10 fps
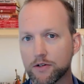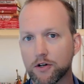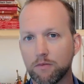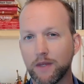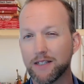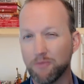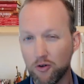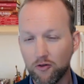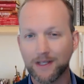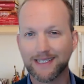term, these
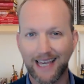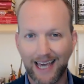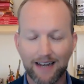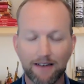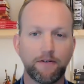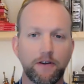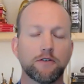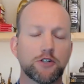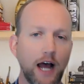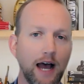movements can
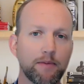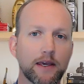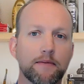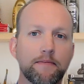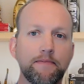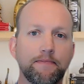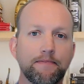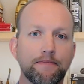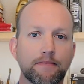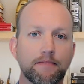feel choppy.
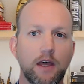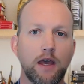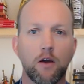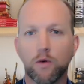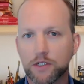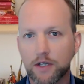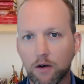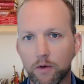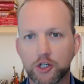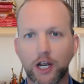We'll
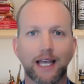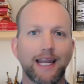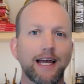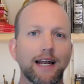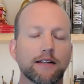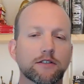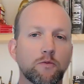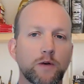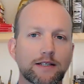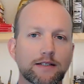start with checking in on
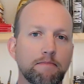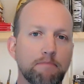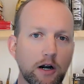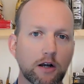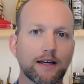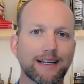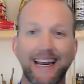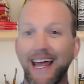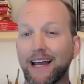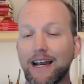some recent market
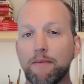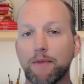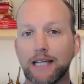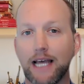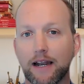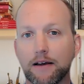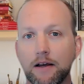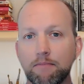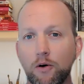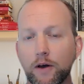and economic data
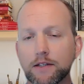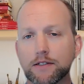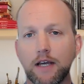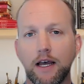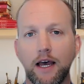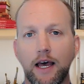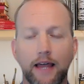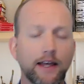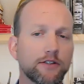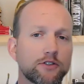points,
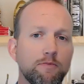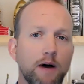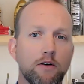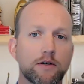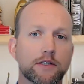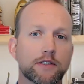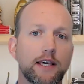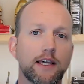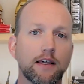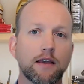and then zoom out to
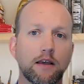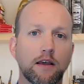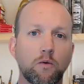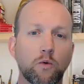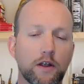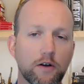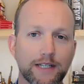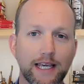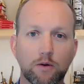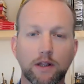see where there
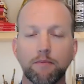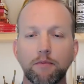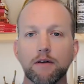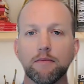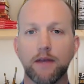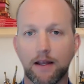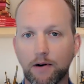is equilibrium in